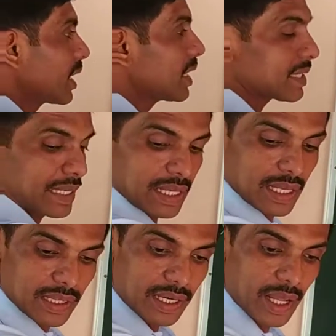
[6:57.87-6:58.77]
is
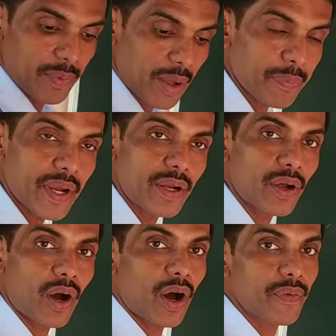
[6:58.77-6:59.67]
the development
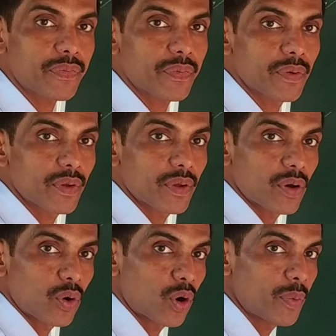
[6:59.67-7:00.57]
of
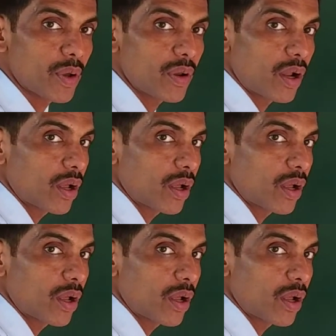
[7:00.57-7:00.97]
ovule.